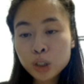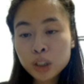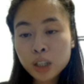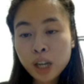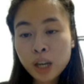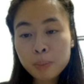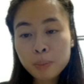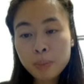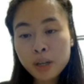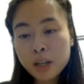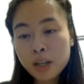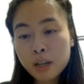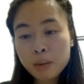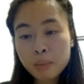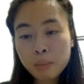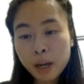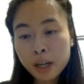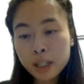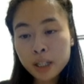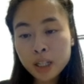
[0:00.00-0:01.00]
actually type
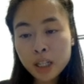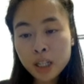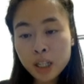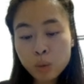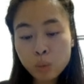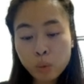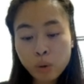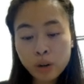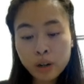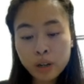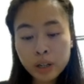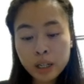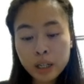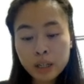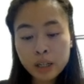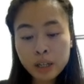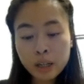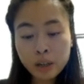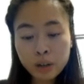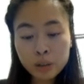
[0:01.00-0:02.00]
in my keyword
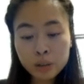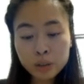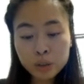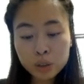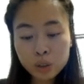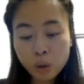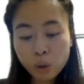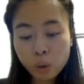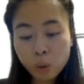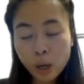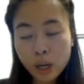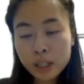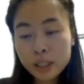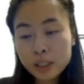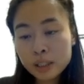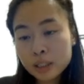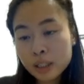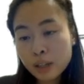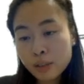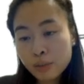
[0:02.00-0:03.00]
in here. So I
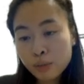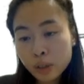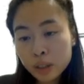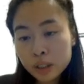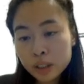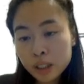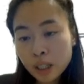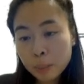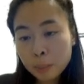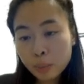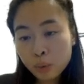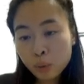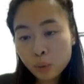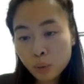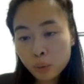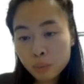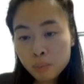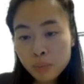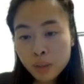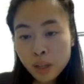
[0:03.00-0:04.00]
can say for an
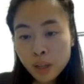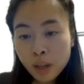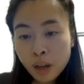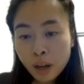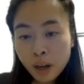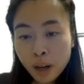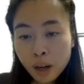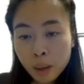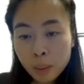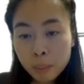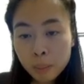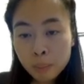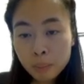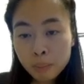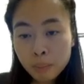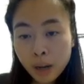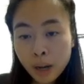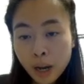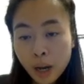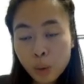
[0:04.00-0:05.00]
example,
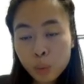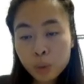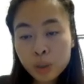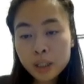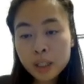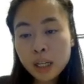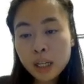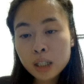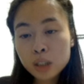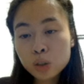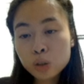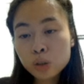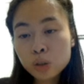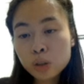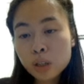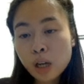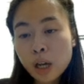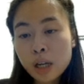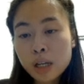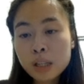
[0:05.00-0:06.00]
um, I want to get
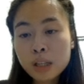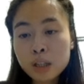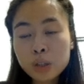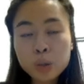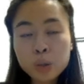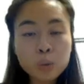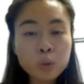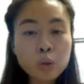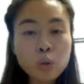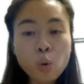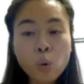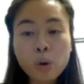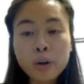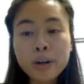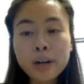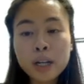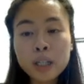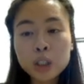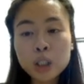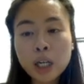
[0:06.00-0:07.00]
inside the
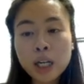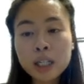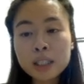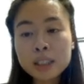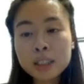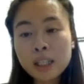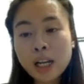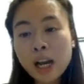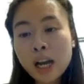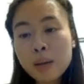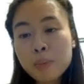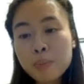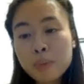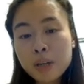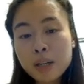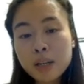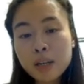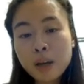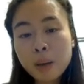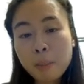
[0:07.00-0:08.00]
unicorn niche. I can type
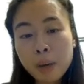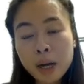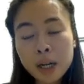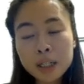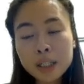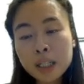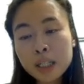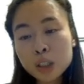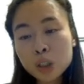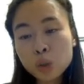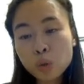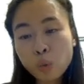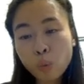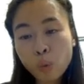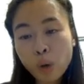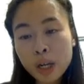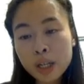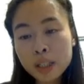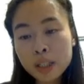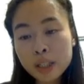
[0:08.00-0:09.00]
in my niche
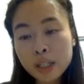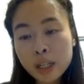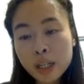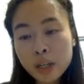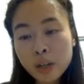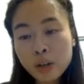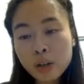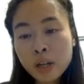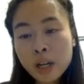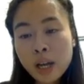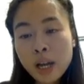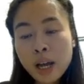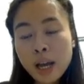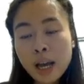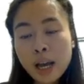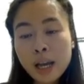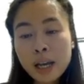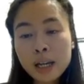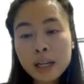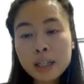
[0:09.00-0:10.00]
right in here
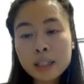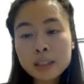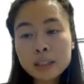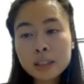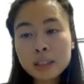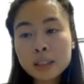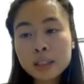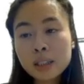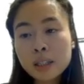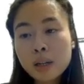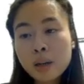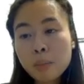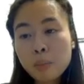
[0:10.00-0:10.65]
and